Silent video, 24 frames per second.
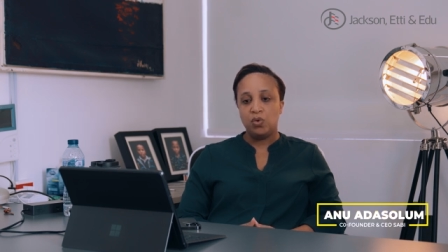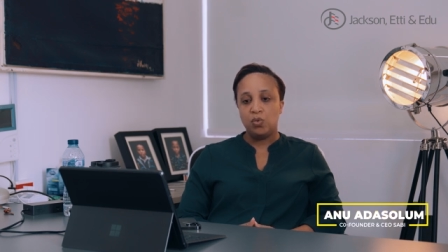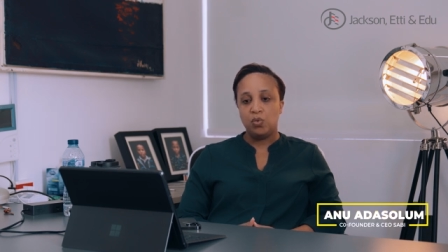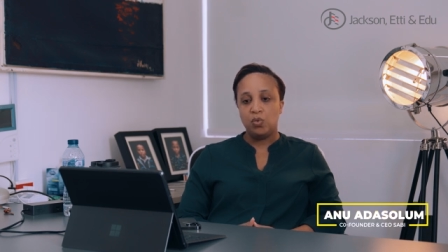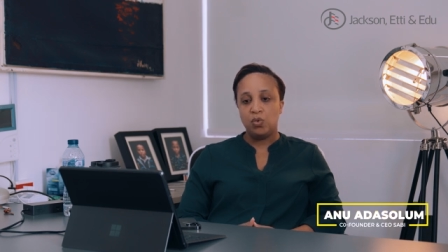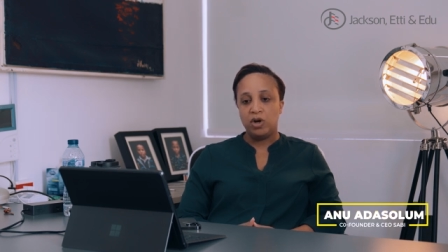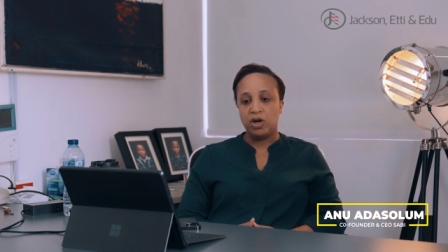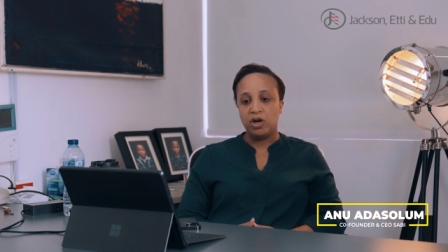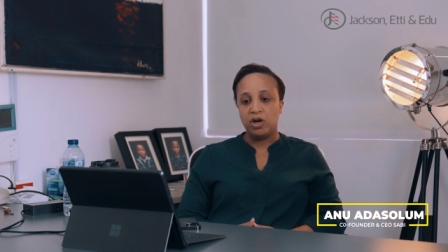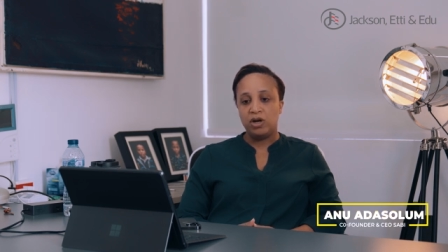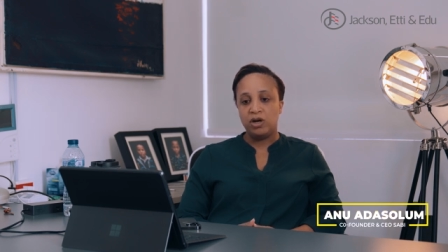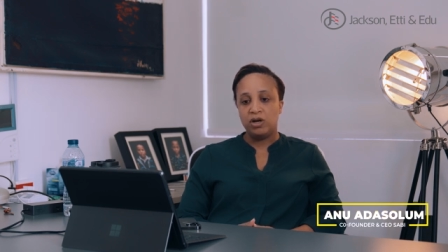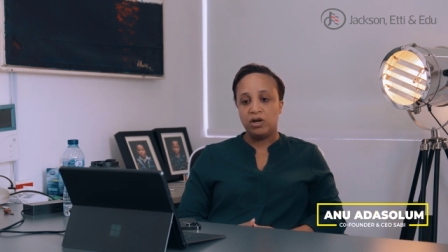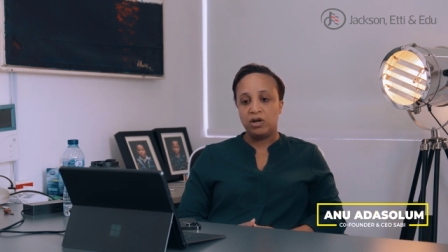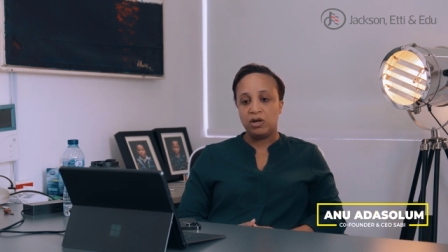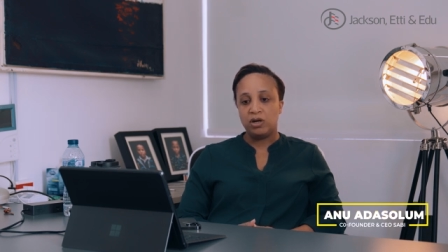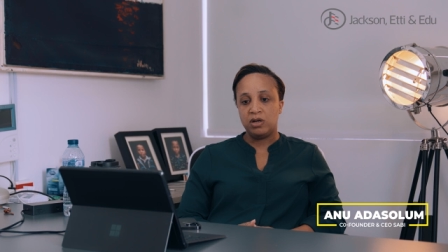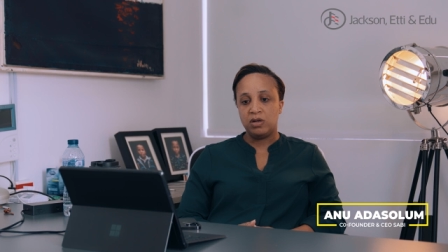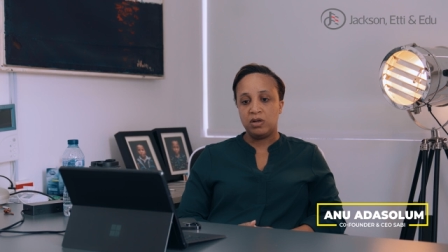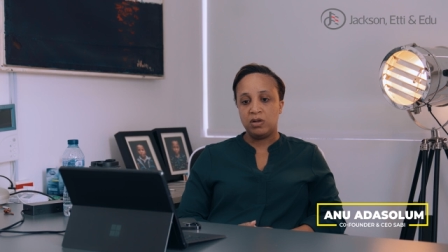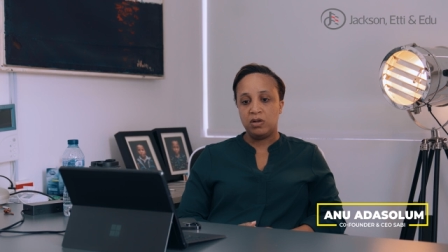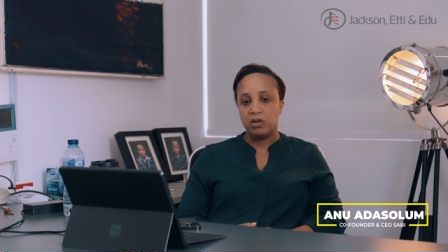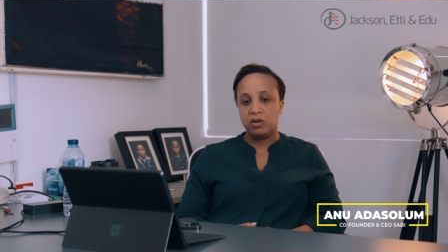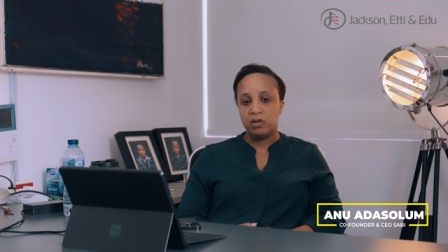we're
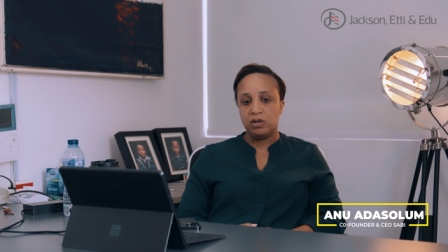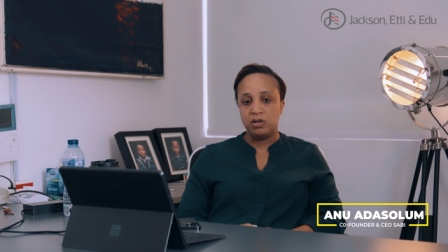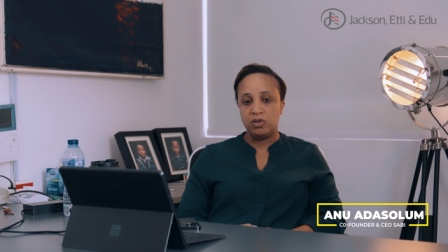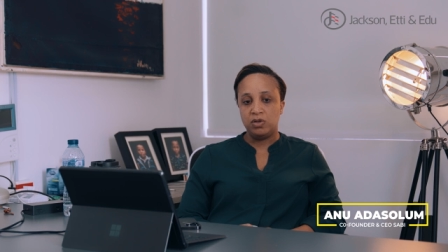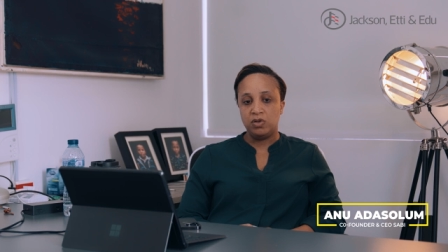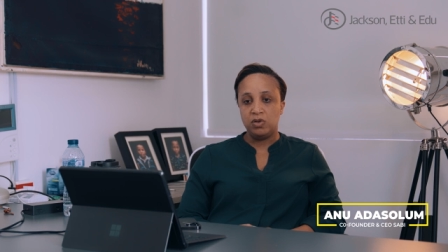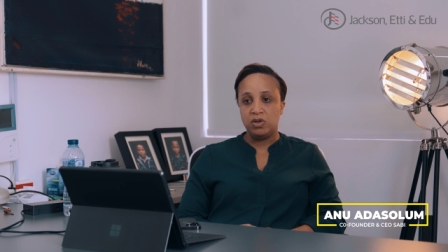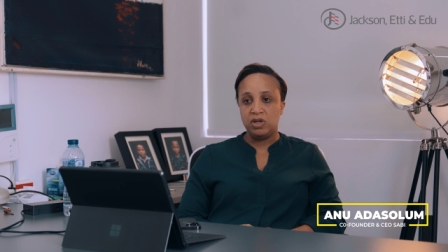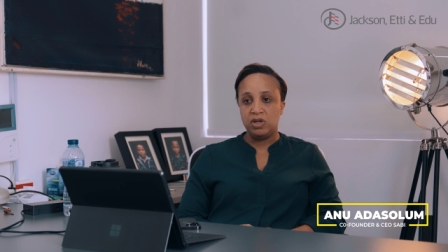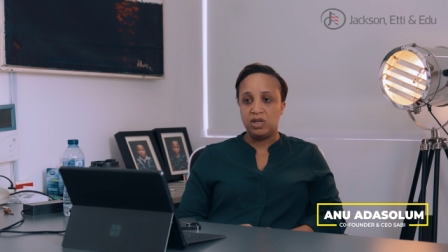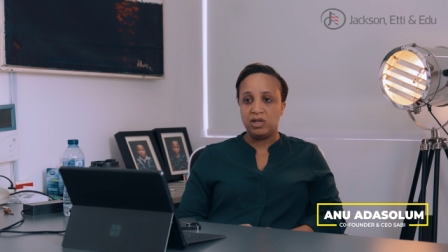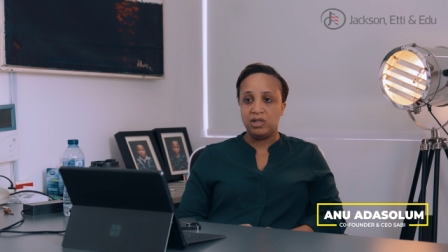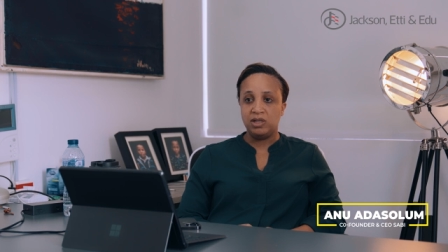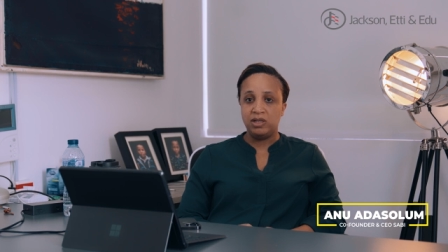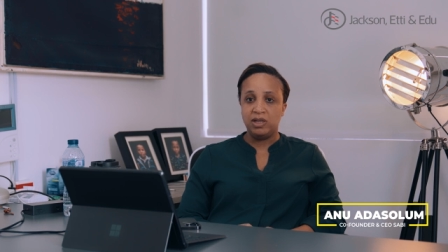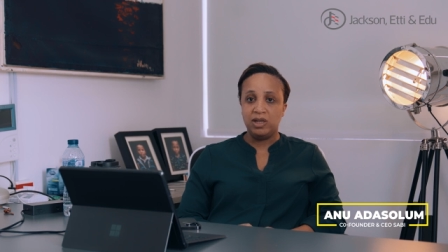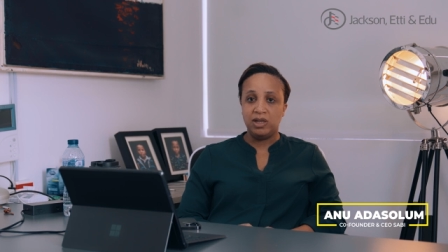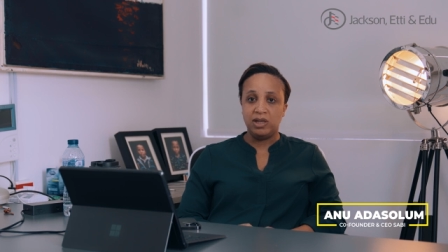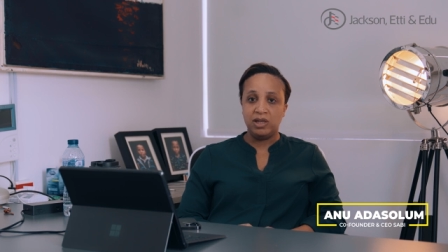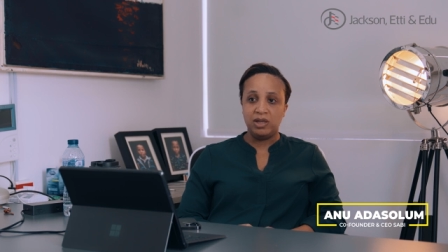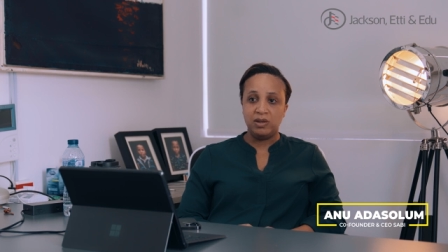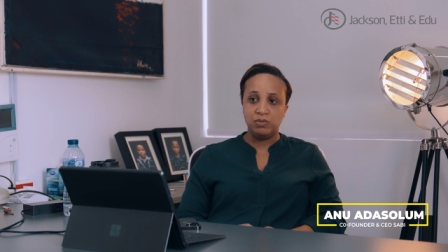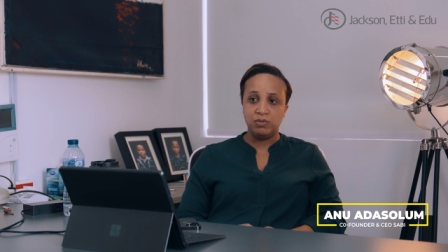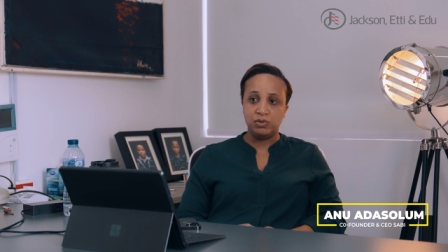
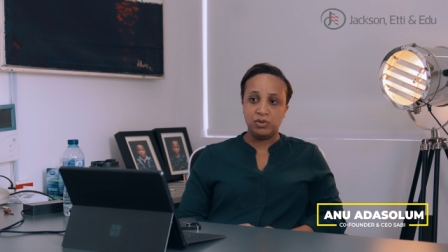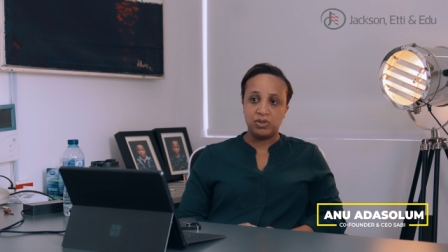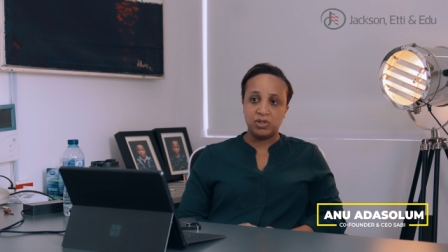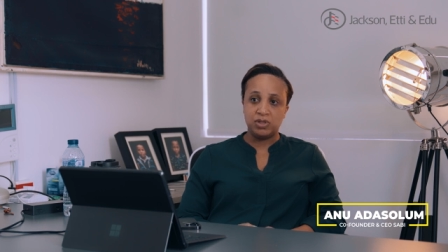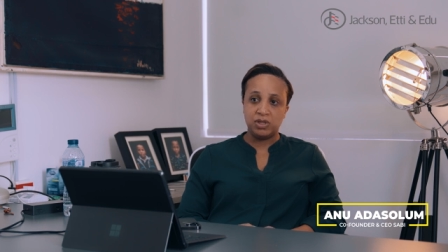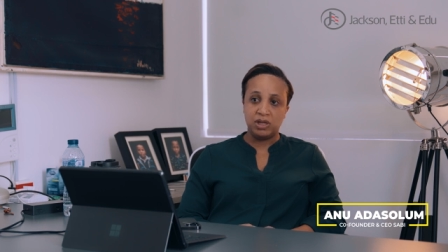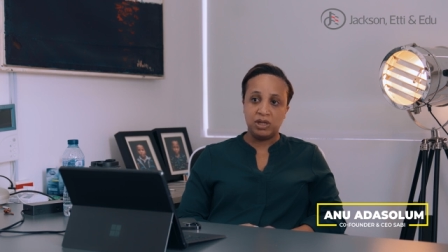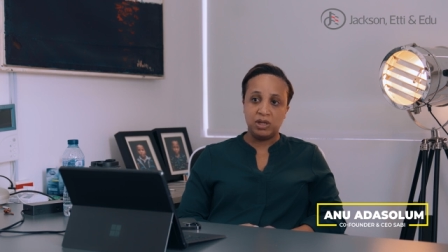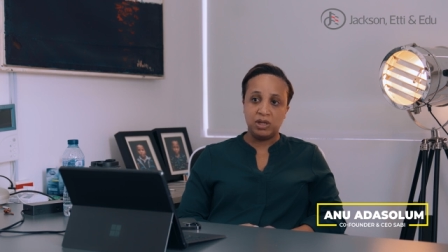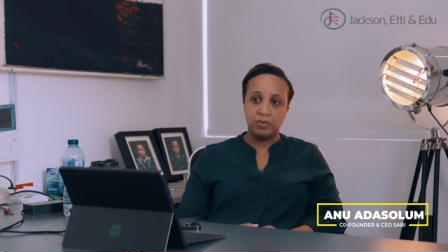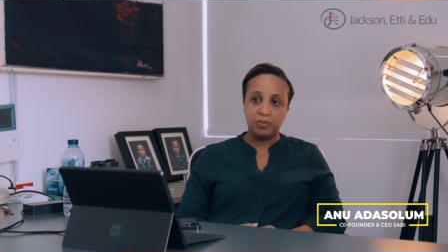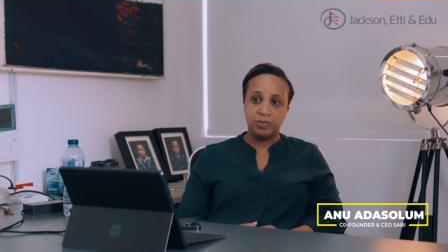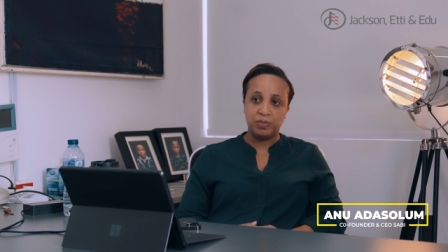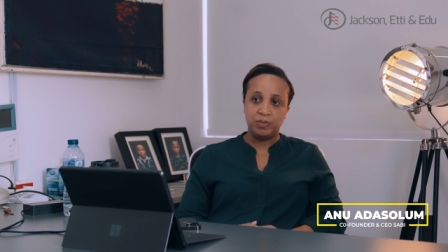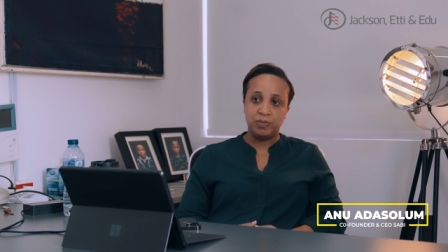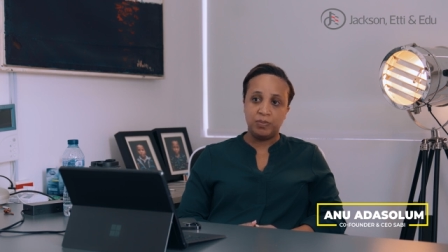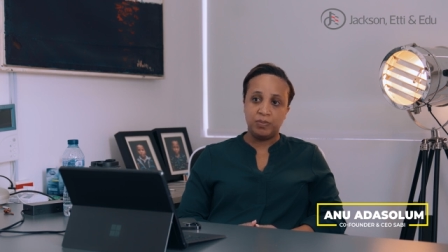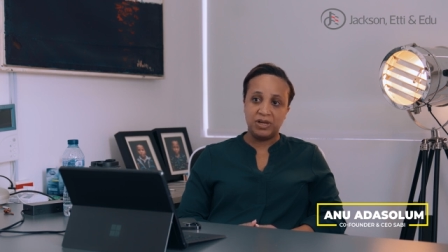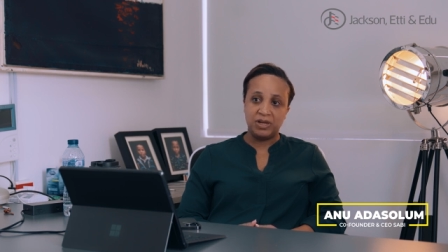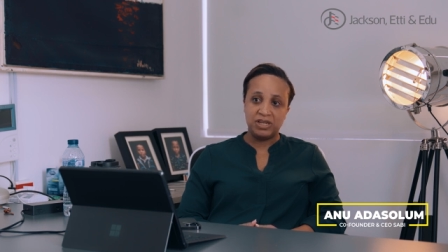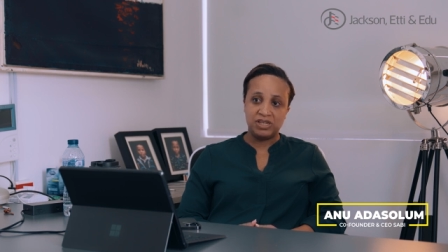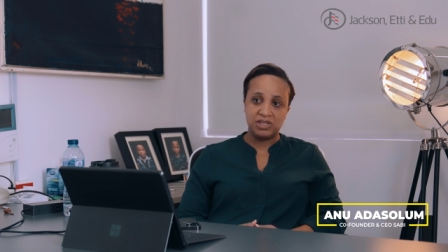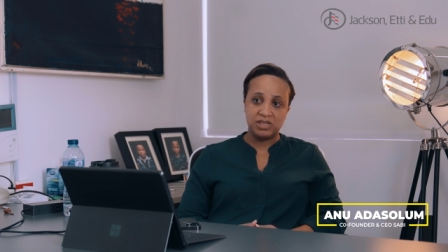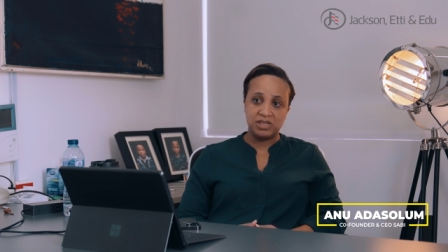uniquely able to help
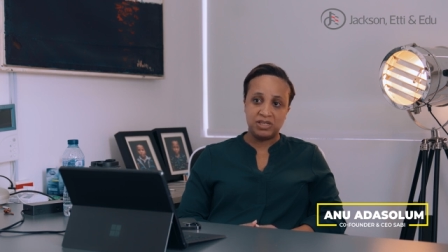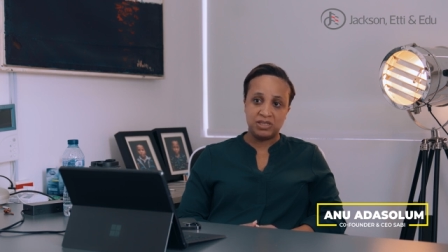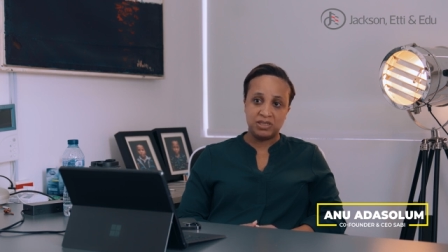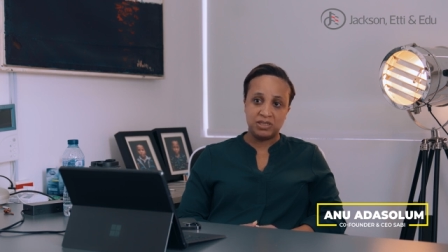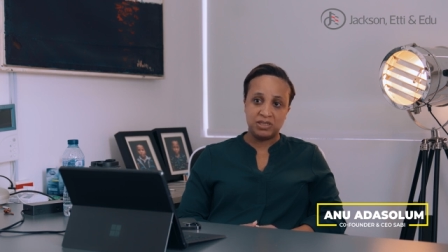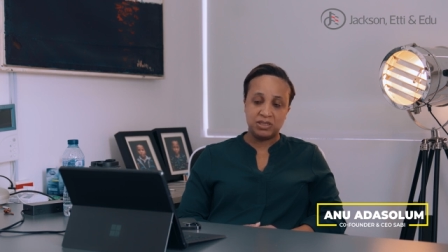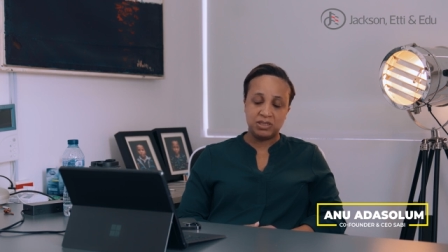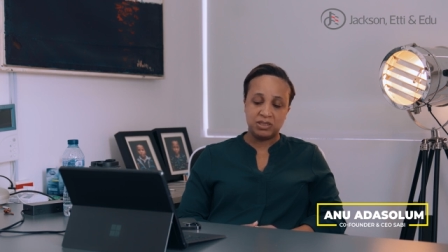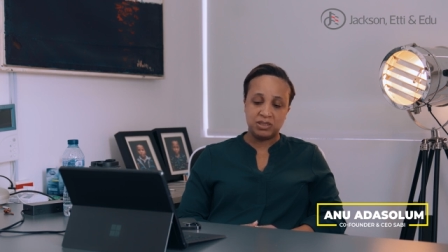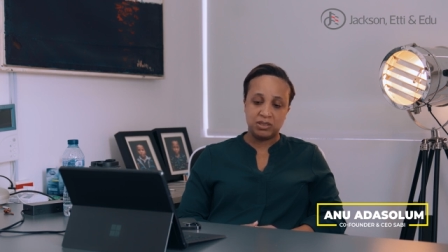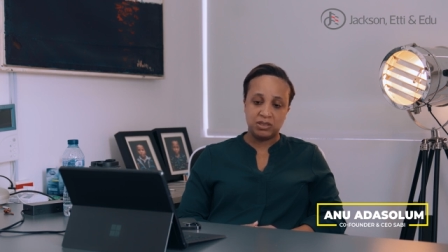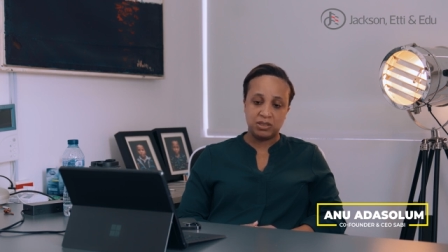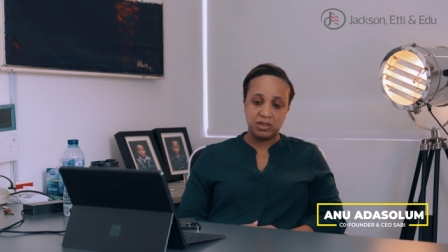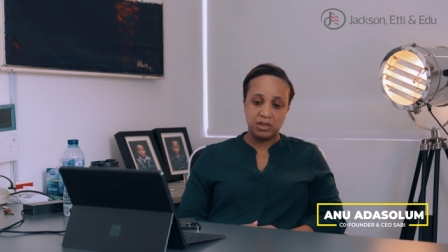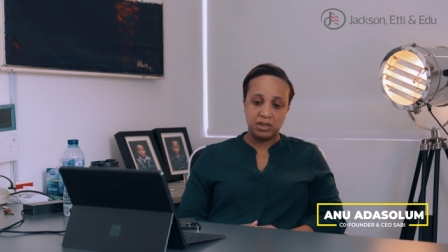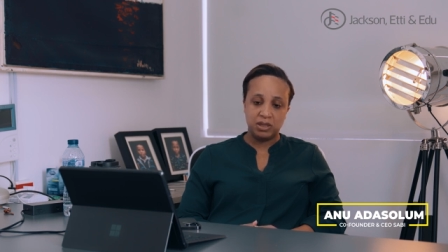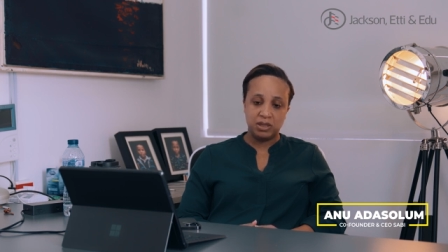merchants